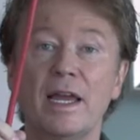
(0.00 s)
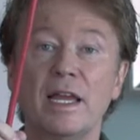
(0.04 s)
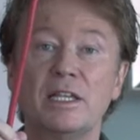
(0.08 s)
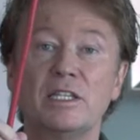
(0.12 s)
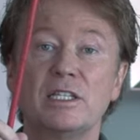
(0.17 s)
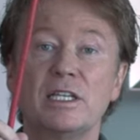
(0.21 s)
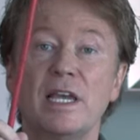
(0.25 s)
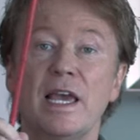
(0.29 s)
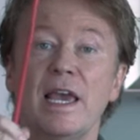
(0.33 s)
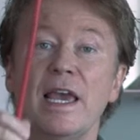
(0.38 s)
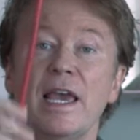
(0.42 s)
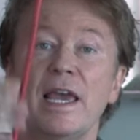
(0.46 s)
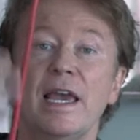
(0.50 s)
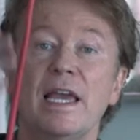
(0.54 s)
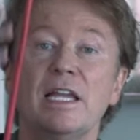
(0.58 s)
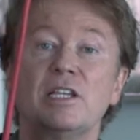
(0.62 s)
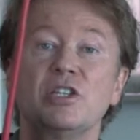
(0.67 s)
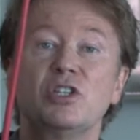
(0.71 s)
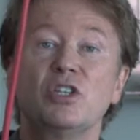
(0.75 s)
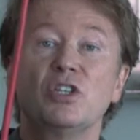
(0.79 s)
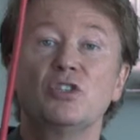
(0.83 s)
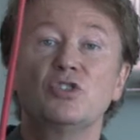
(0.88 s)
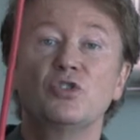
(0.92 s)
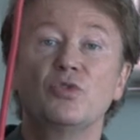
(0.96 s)

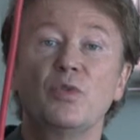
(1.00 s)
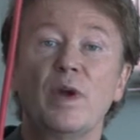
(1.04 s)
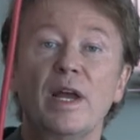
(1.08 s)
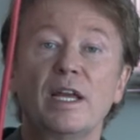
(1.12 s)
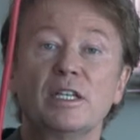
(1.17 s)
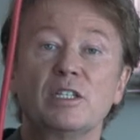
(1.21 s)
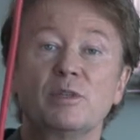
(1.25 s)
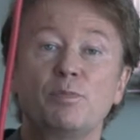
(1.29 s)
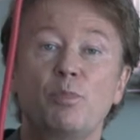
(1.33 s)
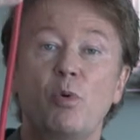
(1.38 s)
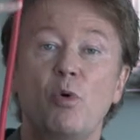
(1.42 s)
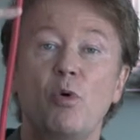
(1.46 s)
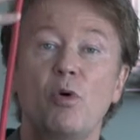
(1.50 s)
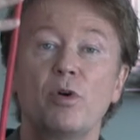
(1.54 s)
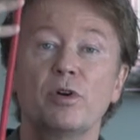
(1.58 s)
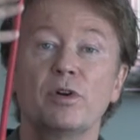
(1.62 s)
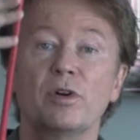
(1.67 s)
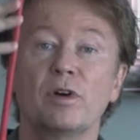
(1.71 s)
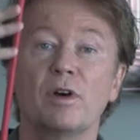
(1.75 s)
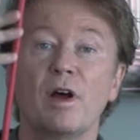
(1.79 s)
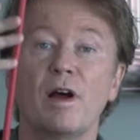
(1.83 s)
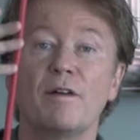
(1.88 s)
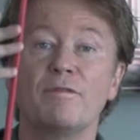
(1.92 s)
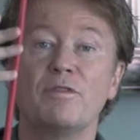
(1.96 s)
It's the
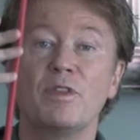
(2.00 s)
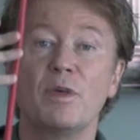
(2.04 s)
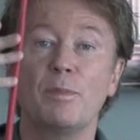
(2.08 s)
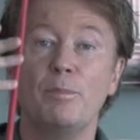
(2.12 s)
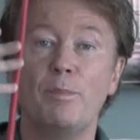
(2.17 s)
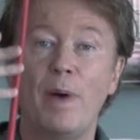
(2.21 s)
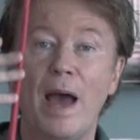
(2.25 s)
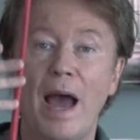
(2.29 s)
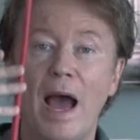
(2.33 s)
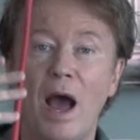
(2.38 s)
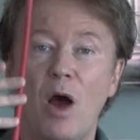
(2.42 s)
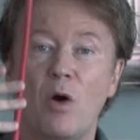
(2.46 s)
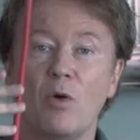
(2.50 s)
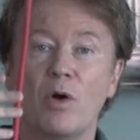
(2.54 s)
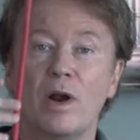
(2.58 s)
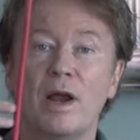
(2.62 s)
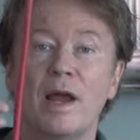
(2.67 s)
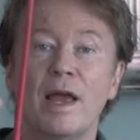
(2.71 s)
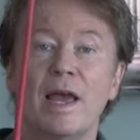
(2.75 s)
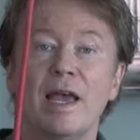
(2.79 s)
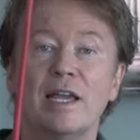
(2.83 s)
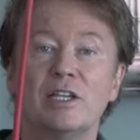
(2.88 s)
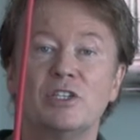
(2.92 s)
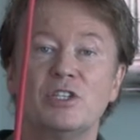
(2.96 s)
transporter of the power.
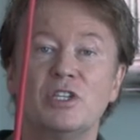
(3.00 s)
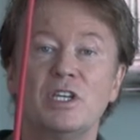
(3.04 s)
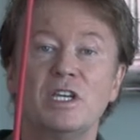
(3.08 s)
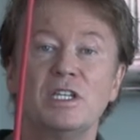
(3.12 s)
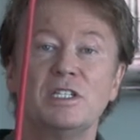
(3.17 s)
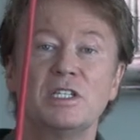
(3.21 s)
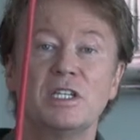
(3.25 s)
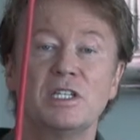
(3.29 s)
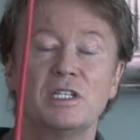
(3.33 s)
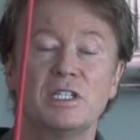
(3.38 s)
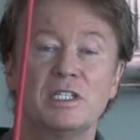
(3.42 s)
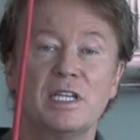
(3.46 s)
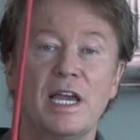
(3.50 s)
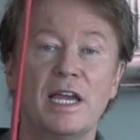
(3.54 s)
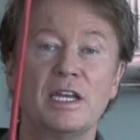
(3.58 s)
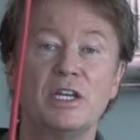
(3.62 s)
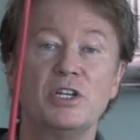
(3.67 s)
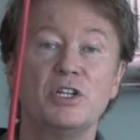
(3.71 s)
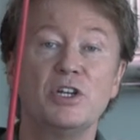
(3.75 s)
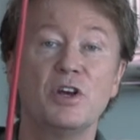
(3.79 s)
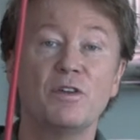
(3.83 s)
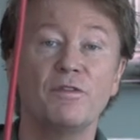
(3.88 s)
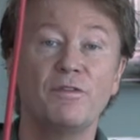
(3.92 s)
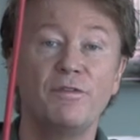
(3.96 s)
Jesus said,
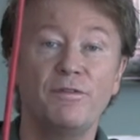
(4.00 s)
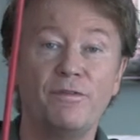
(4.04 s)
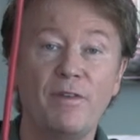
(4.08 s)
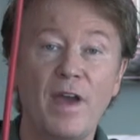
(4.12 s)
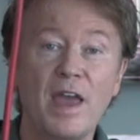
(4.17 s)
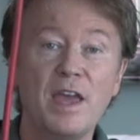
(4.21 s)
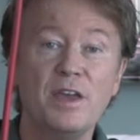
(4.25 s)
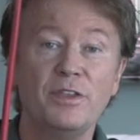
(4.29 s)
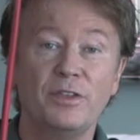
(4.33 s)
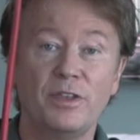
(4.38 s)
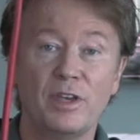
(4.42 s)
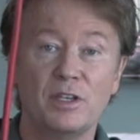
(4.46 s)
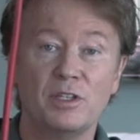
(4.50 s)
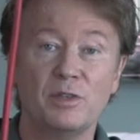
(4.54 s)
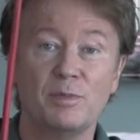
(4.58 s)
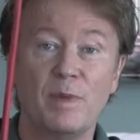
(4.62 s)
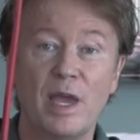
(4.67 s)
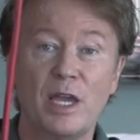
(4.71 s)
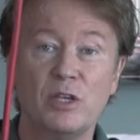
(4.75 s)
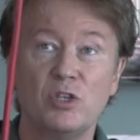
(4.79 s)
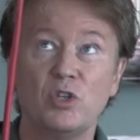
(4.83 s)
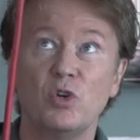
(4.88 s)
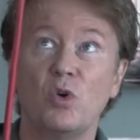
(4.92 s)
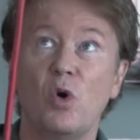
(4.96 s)
your faith has
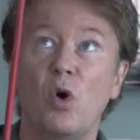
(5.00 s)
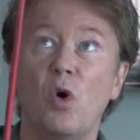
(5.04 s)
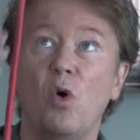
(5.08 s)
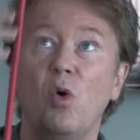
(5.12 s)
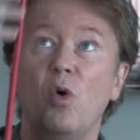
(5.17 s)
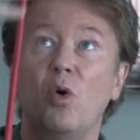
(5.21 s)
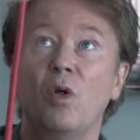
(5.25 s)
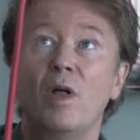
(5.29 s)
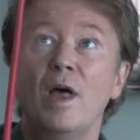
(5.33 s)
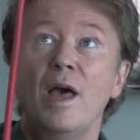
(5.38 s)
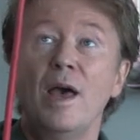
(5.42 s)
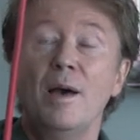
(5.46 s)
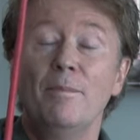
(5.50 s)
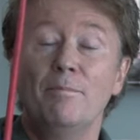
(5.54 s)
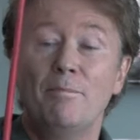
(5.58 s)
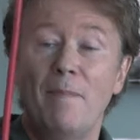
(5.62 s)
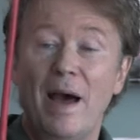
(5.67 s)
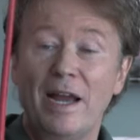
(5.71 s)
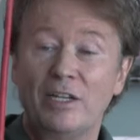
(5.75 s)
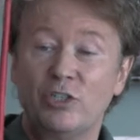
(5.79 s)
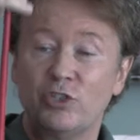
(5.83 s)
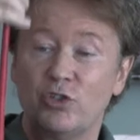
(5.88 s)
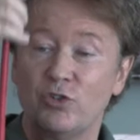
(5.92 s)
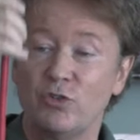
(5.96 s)
made you whole.
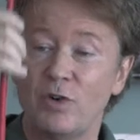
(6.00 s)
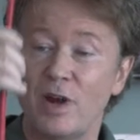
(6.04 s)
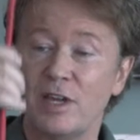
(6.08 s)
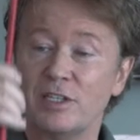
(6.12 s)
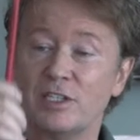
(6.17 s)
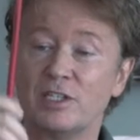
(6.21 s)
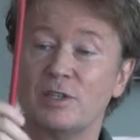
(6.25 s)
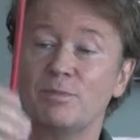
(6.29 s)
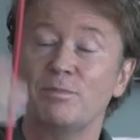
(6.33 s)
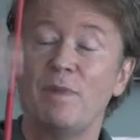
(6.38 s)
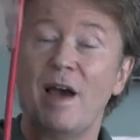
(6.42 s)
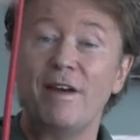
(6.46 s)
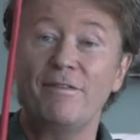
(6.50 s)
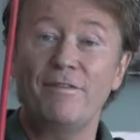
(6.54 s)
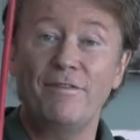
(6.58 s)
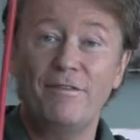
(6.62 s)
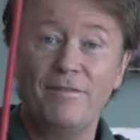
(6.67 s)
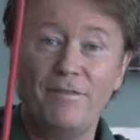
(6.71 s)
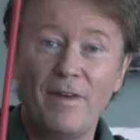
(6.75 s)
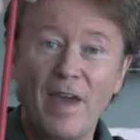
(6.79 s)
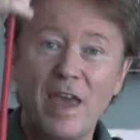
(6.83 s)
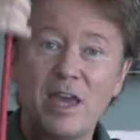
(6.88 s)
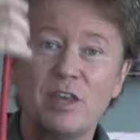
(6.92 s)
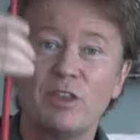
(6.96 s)
My trust, my
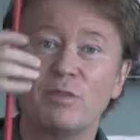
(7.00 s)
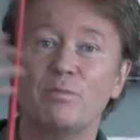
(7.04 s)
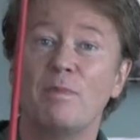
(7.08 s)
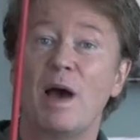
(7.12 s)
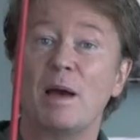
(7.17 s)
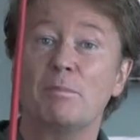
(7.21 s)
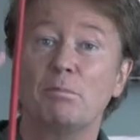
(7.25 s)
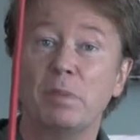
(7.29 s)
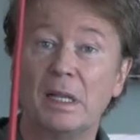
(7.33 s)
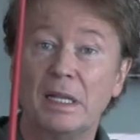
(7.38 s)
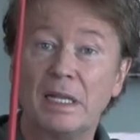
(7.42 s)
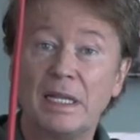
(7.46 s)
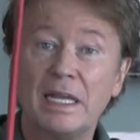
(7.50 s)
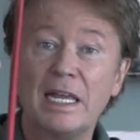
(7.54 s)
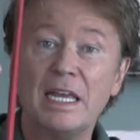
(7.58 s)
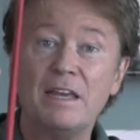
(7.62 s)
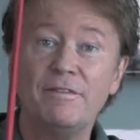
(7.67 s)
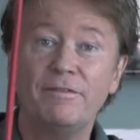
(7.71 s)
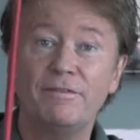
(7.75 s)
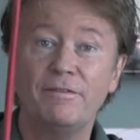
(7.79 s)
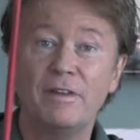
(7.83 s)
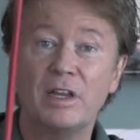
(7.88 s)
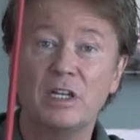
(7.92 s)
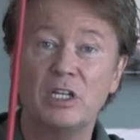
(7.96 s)
faith, my
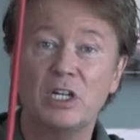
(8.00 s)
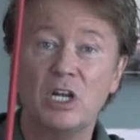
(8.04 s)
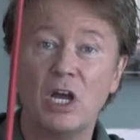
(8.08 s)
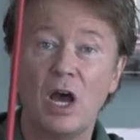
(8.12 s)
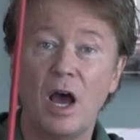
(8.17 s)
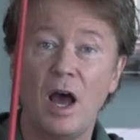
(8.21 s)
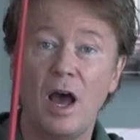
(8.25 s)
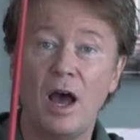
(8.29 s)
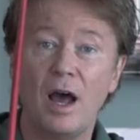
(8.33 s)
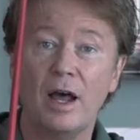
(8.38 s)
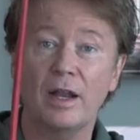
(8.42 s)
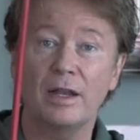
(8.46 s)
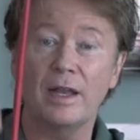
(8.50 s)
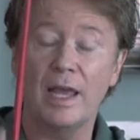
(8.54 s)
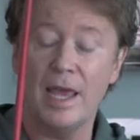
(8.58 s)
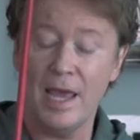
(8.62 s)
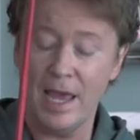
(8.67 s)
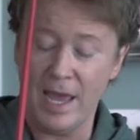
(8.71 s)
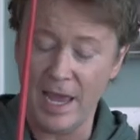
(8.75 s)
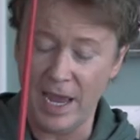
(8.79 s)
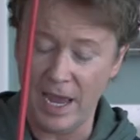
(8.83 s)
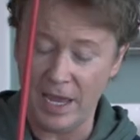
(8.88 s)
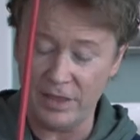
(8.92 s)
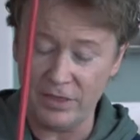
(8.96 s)
belief in God.
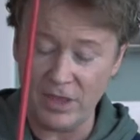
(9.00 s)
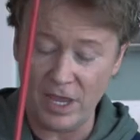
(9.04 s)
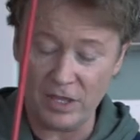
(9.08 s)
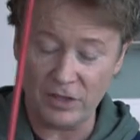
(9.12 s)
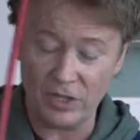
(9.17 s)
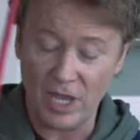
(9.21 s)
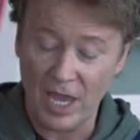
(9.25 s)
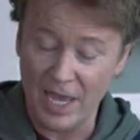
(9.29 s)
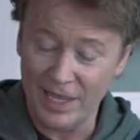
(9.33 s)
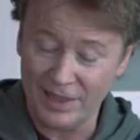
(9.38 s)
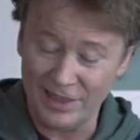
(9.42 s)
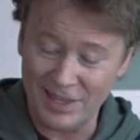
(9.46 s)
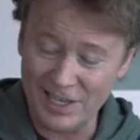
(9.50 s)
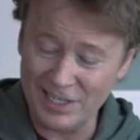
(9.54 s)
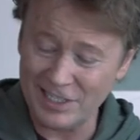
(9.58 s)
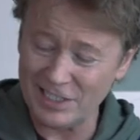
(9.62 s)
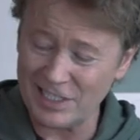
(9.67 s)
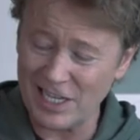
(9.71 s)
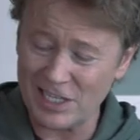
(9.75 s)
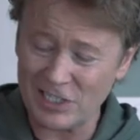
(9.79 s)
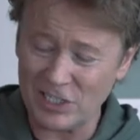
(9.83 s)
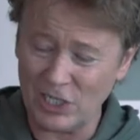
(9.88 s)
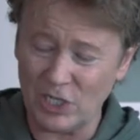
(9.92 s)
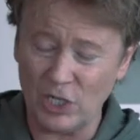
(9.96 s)
And then this
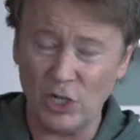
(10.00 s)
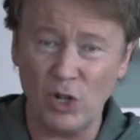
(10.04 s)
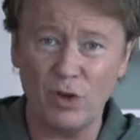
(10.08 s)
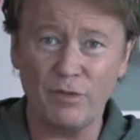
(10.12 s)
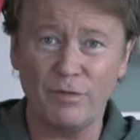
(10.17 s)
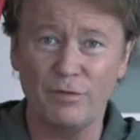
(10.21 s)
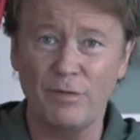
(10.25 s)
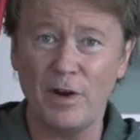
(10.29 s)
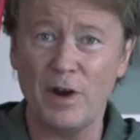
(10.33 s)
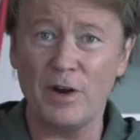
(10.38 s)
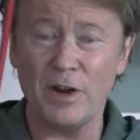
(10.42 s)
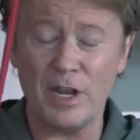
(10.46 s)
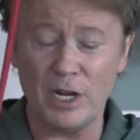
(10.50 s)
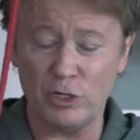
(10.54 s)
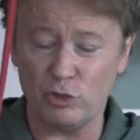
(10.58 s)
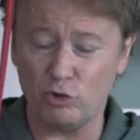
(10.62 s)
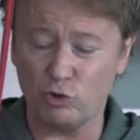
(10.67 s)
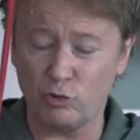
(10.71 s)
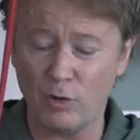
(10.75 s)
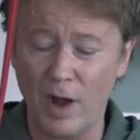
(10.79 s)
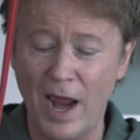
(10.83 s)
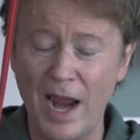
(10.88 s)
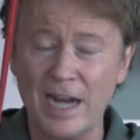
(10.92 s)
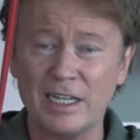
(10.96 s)
doesn't look very
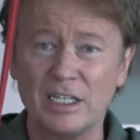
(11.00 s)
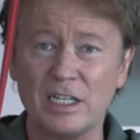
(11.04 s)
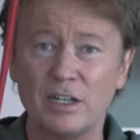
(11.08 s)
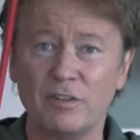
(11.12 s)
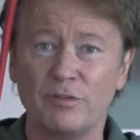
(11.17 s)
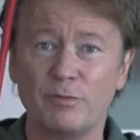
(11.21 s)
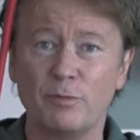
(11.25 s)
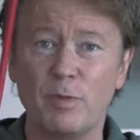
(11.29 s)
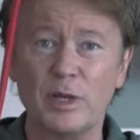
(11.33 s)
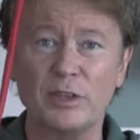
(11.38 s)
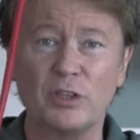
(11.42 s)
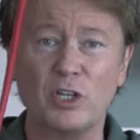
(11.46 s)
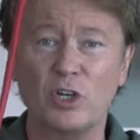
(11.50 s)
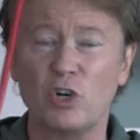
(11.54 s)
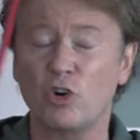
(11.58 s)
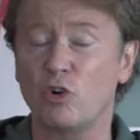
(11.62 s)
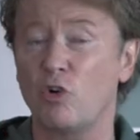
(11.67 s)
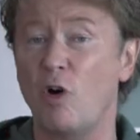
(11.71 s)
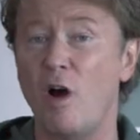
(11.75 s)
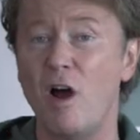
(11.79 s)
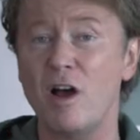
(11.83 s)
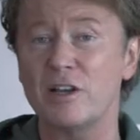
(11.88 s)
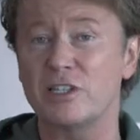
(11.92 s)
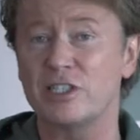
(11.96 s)
attractive, but the
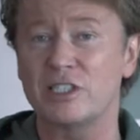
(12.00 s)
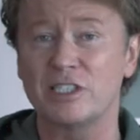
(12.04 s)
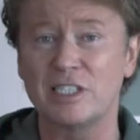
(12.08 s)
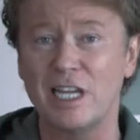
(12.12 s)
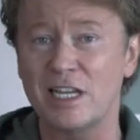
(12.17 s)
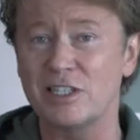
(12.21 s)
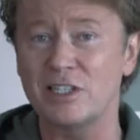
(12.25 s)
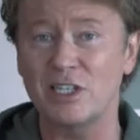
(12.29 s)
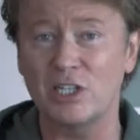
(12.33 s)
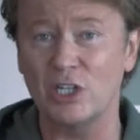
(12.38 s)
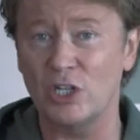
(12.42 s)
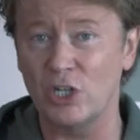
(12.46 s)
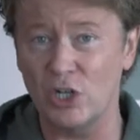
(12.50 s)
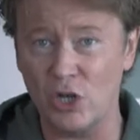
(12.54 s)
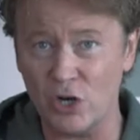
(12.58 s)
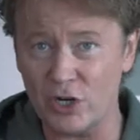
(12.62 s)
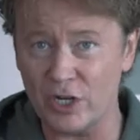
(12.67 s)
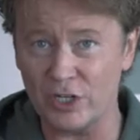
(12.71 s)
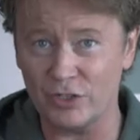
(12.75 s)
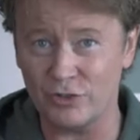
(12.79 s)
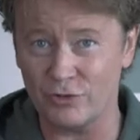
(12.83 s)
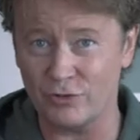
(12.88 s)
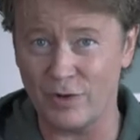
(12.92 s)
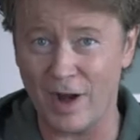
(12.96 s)
cross doesn't
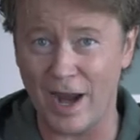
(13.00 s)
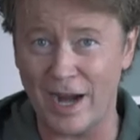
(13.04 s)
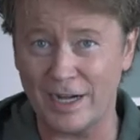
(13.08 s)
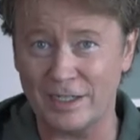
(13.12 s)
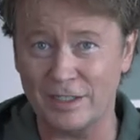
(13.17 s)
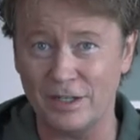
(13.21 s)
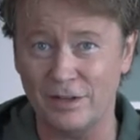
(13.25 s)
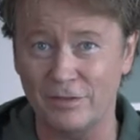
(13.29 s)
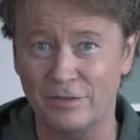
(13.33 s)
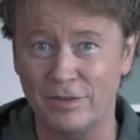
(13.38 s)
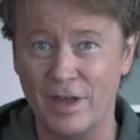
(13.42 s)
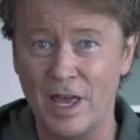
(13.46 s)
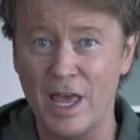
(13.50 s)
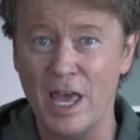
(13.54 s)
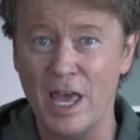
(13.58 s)
look attractive.